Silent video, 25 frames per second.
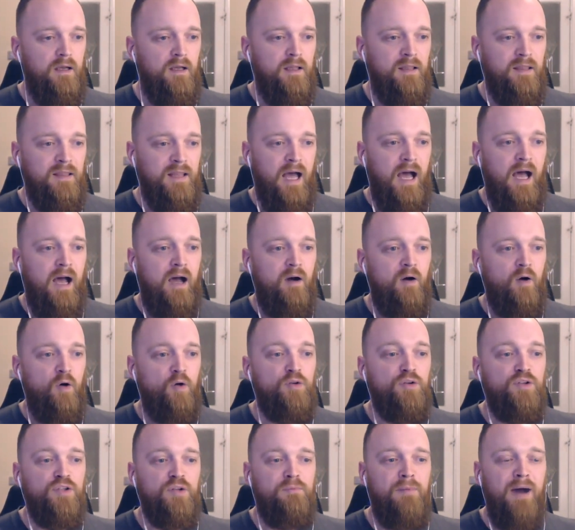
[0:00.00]
that
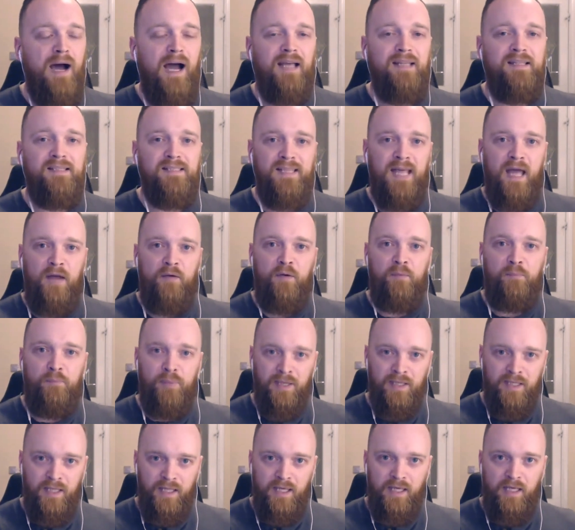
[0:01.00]
undermines their
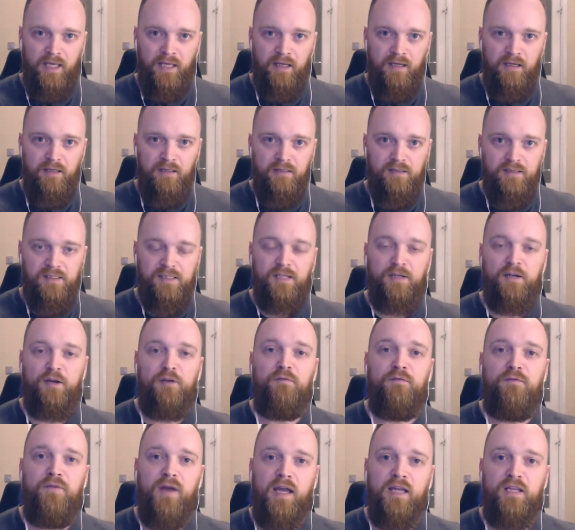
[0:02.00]
ability to
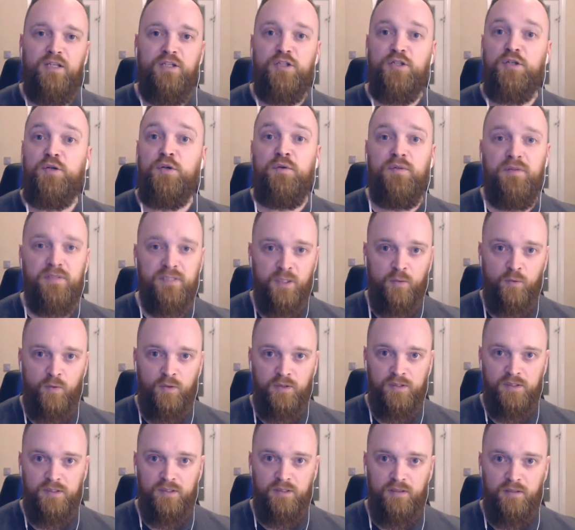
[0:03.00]
convey truth to
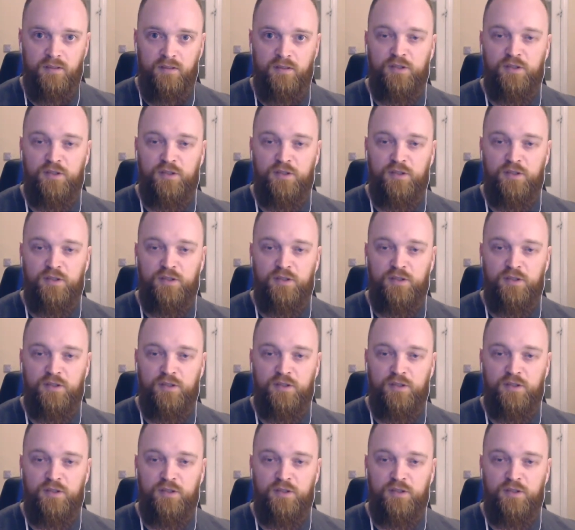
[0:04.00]
us.